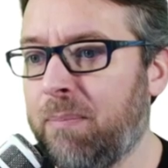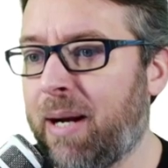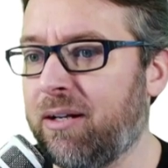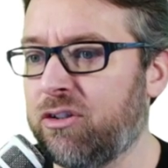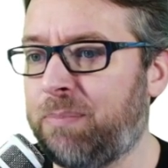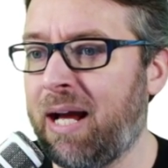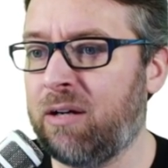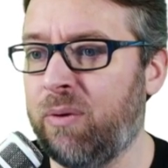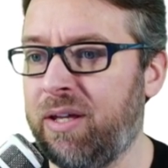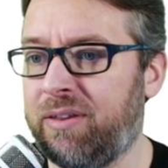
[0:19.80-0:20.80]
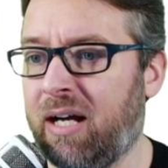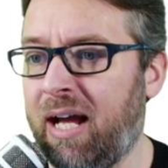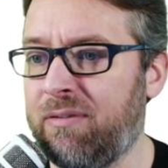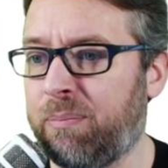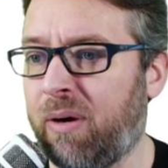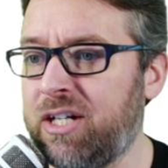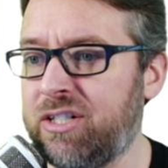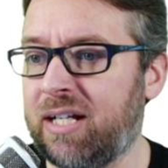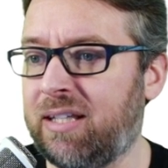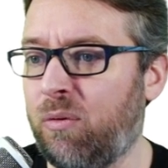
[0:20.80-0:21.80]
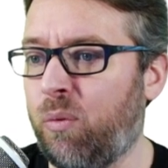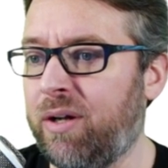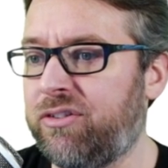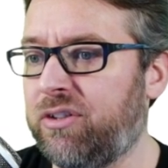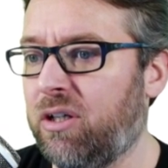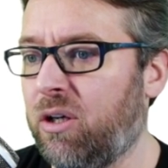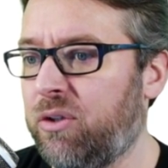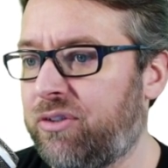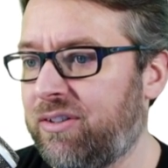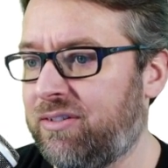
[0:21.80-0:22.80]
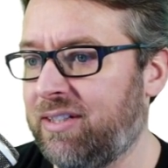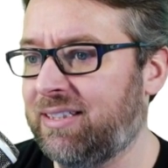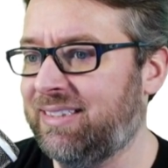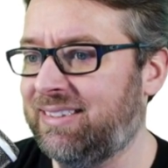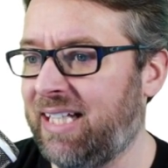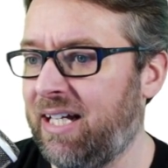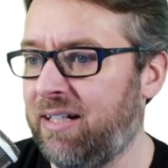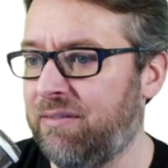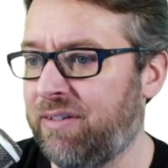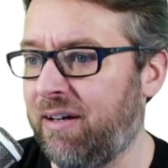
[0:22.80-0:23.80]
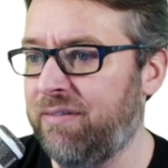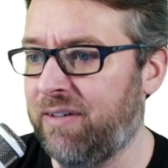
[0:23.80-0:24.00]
Biker's back with, I have a project that wants to host six to ten very,